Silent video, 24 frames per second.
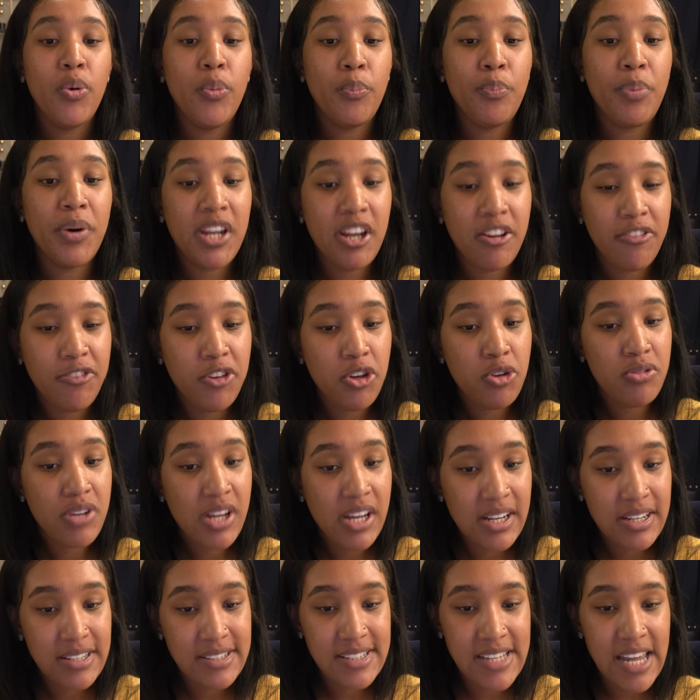But if you
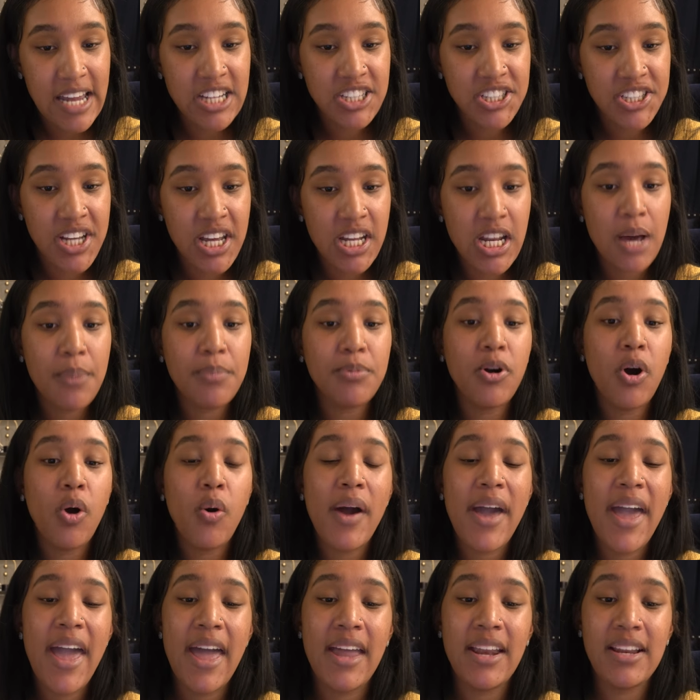need to say shut up, go
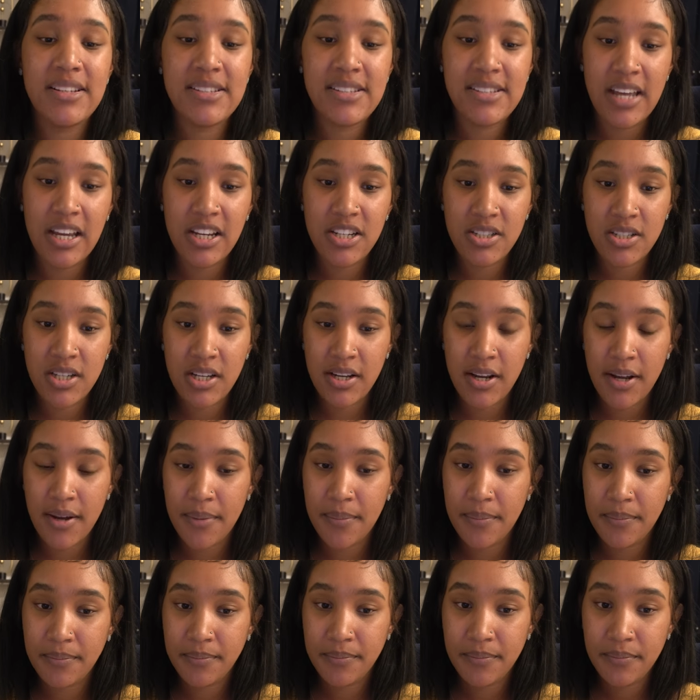ahead and say shut up.